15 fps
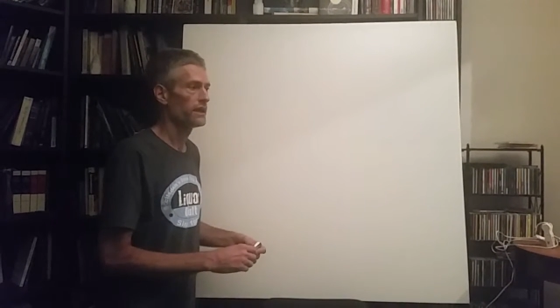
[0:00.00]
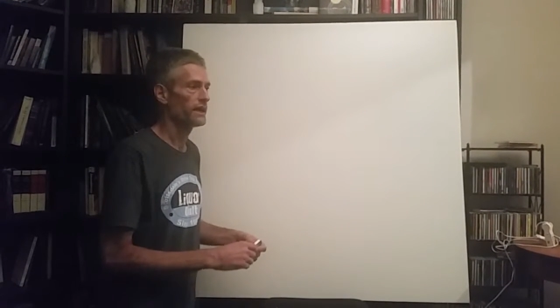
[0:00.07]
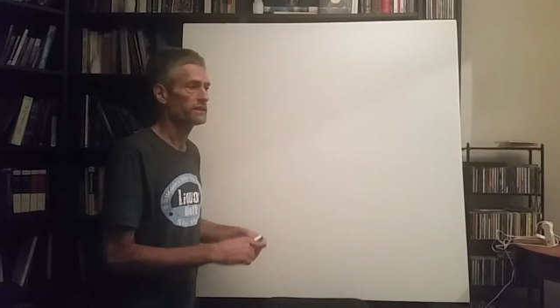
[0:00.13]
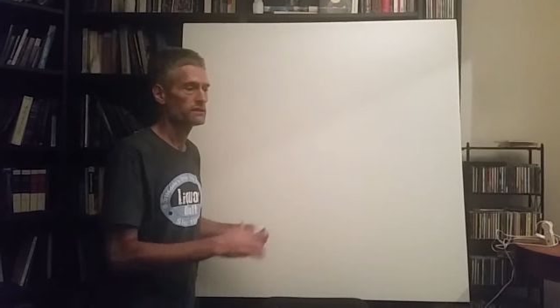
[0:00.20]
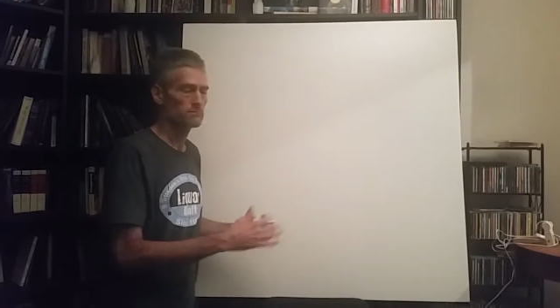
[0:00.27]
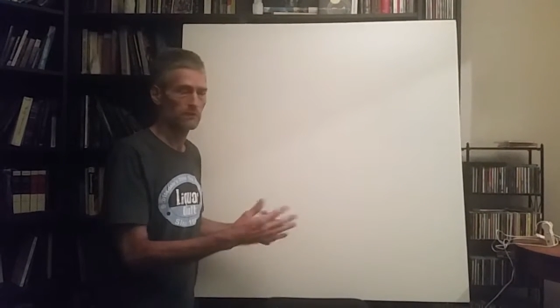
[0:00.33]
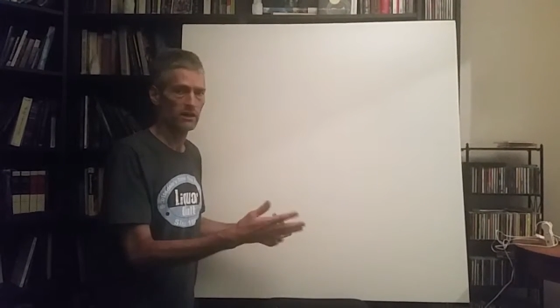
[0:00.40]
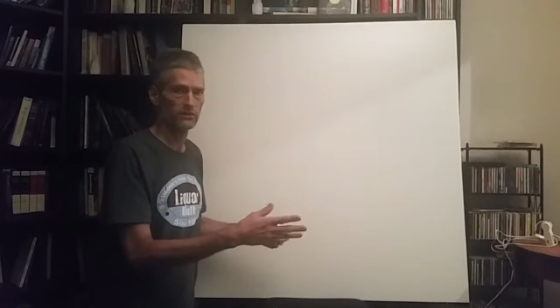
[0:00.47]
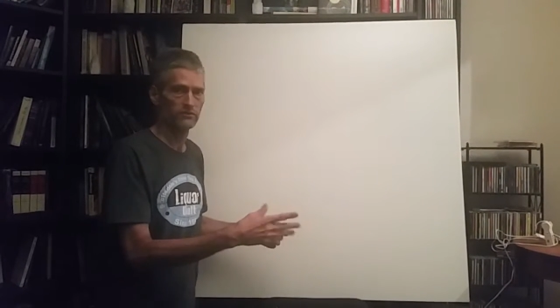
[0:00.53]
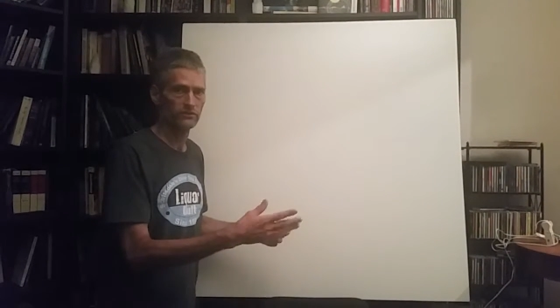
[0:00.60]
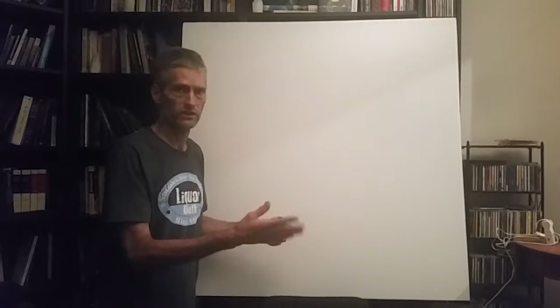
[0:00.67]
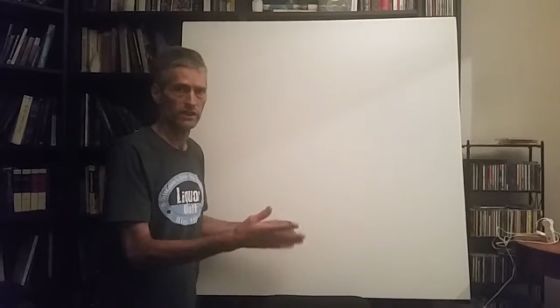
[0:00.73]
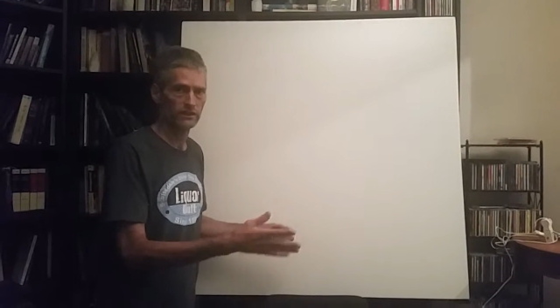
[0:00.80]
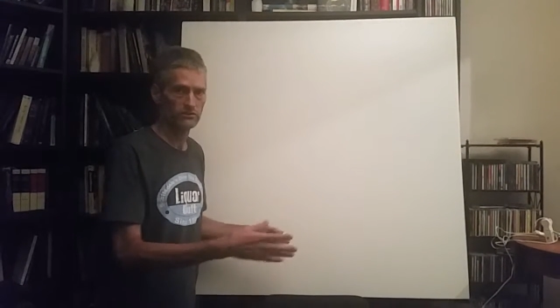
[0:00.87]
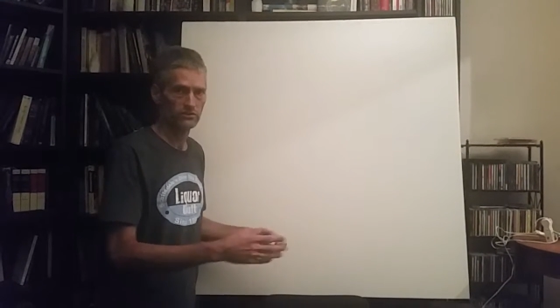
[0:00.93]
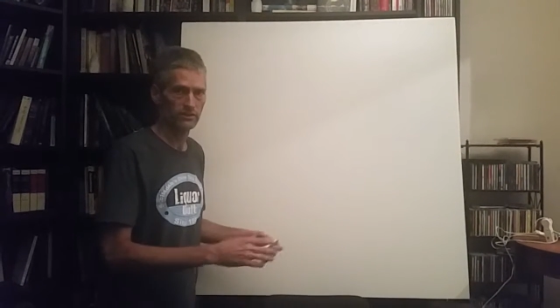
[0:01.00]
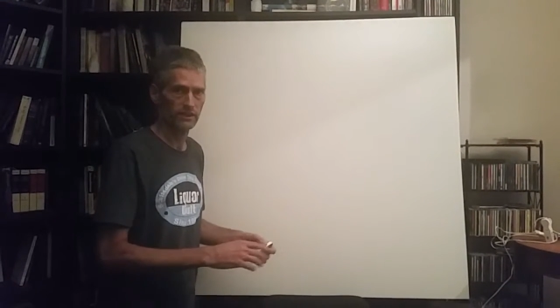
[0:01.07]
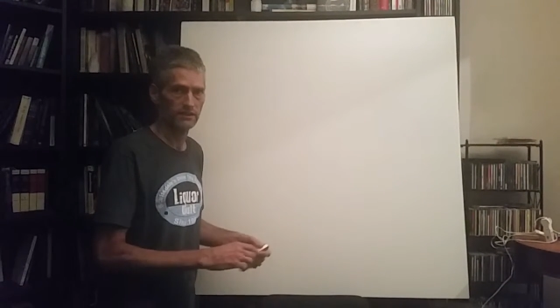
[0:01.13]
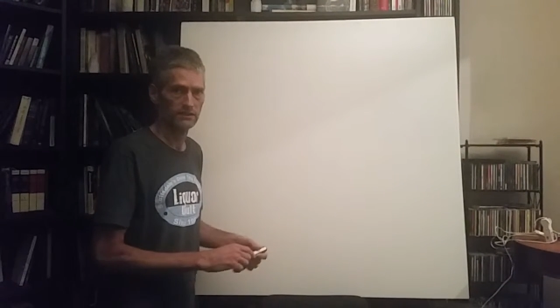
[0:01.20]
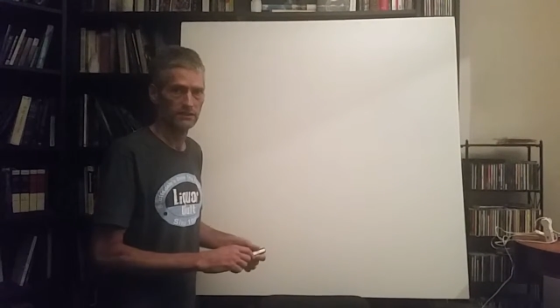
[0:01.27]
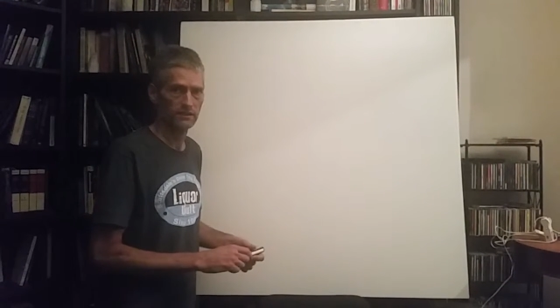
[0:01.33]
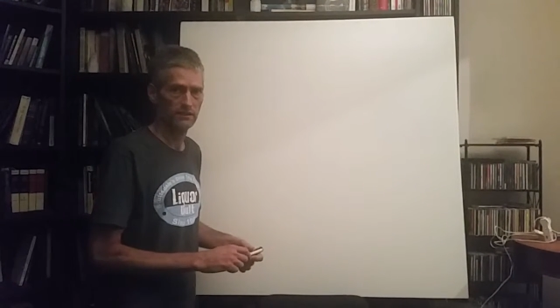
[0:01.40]
and the amount of
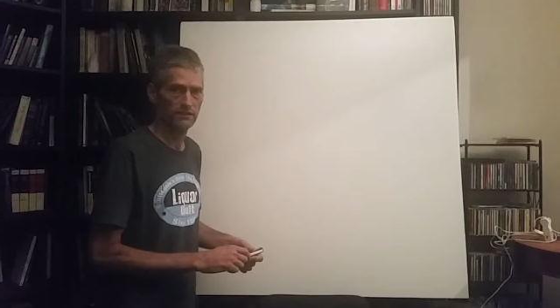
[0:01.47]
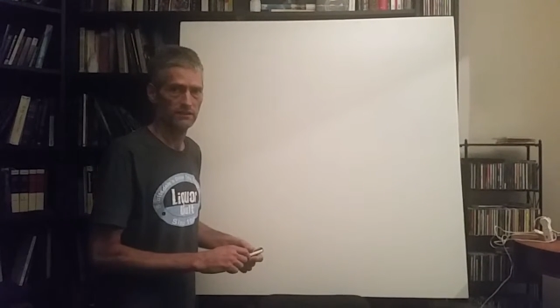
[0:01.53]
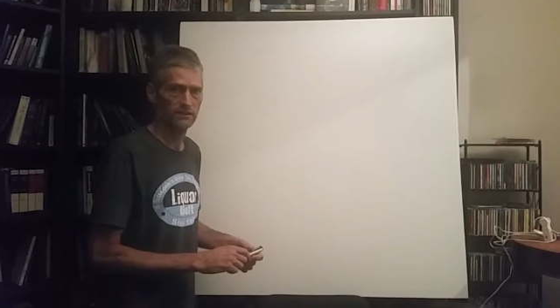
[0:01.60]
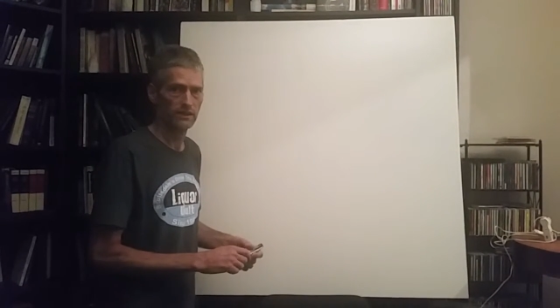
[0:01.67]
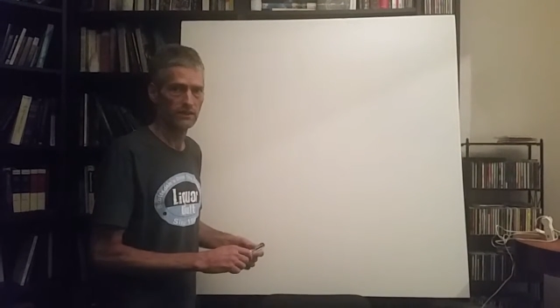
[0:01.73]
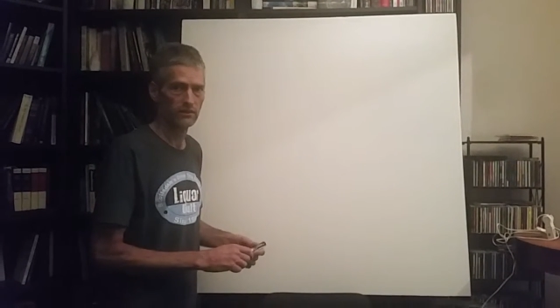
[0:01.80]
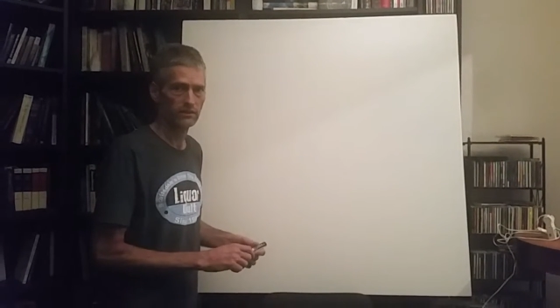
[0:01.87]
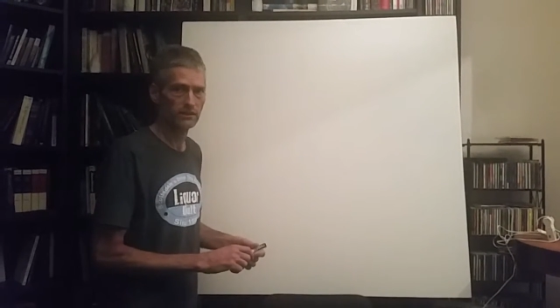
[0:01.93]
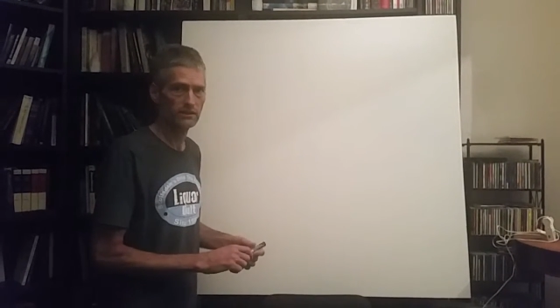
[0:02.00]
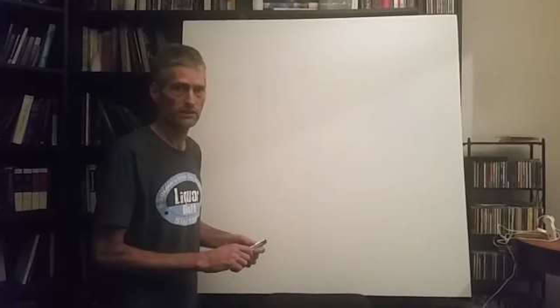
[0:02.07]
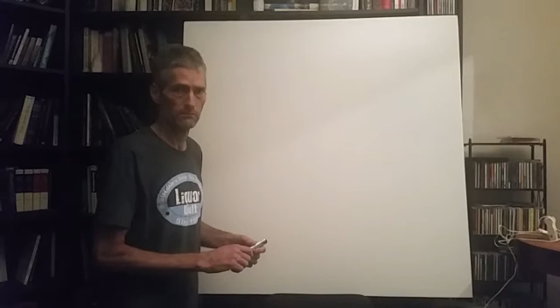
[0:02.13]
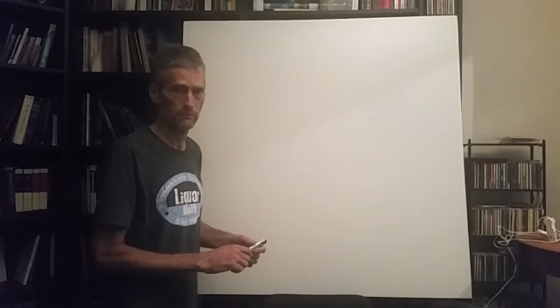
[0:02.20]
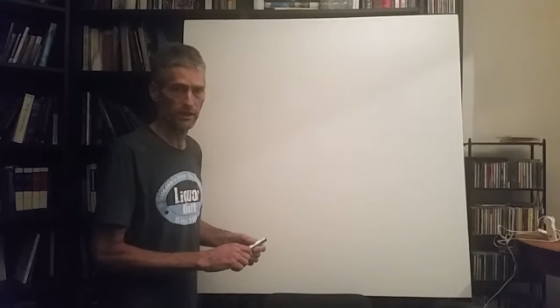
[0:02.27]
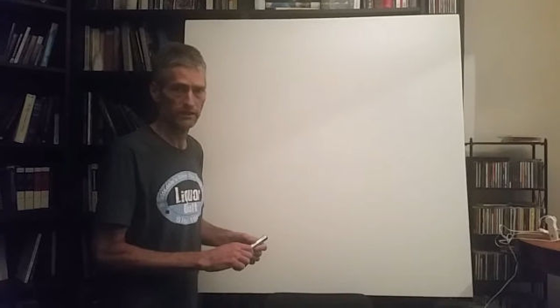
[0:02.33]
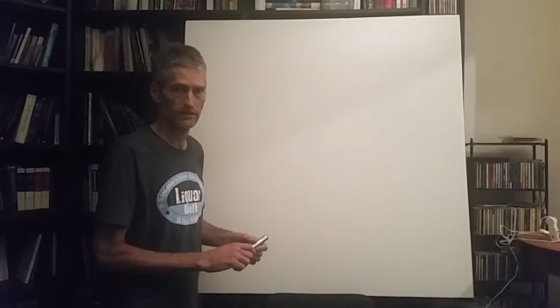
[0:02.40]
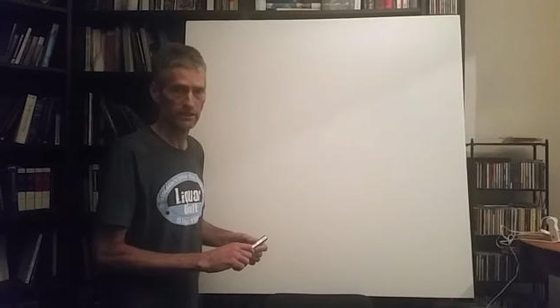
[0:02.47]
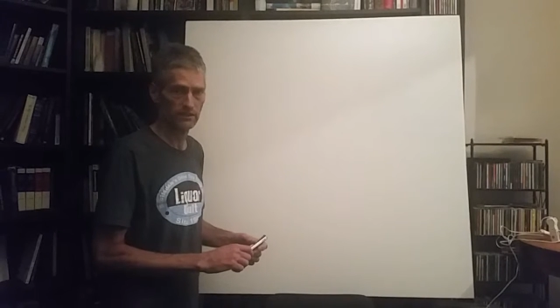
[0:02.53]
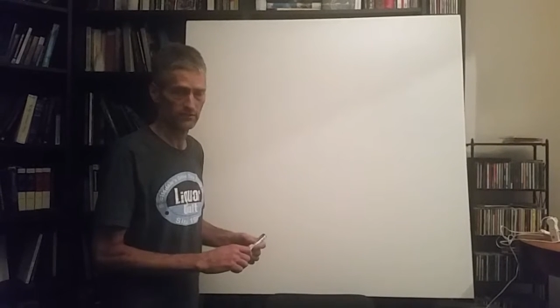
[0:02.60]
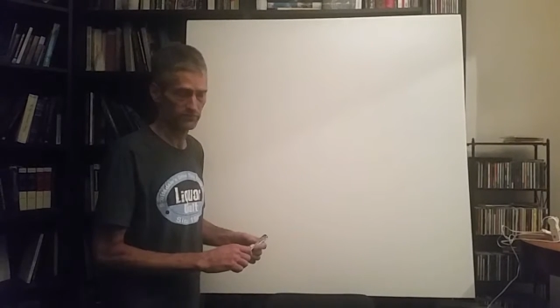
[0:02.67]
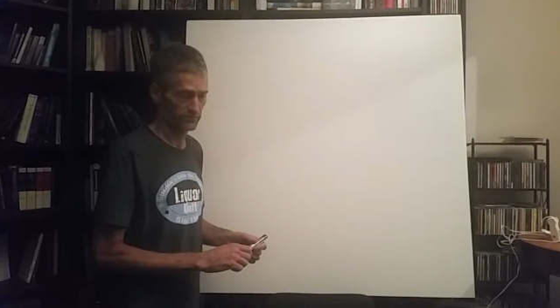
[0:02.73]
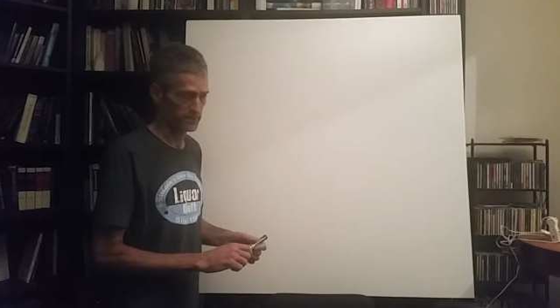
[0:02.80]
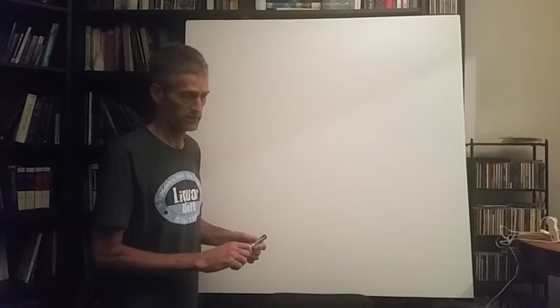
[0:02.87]
electrons that are in the
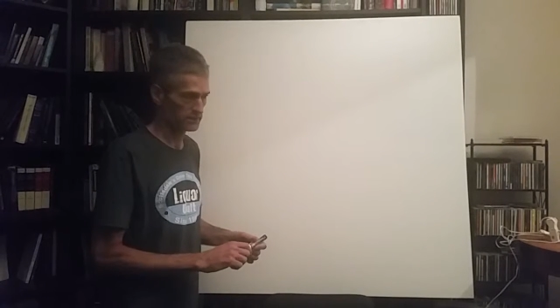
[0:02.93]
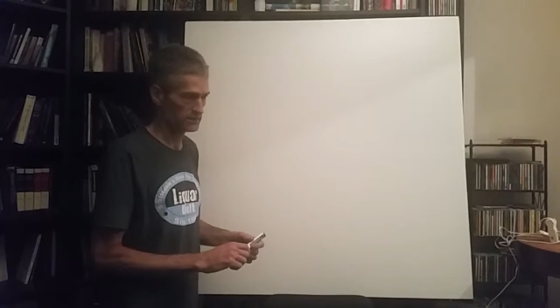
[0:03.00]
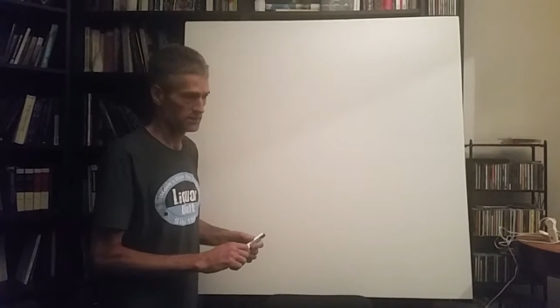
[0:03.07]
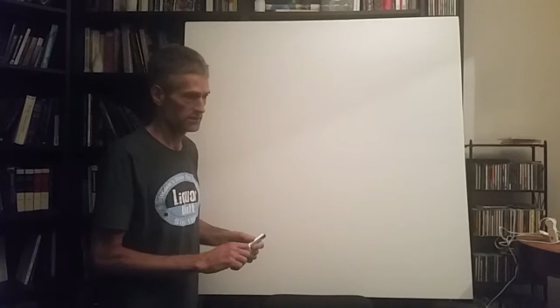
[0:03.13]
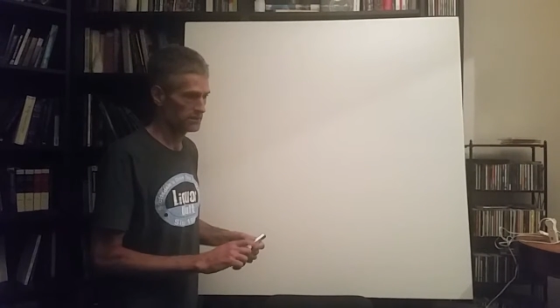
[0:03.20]
magnetic field.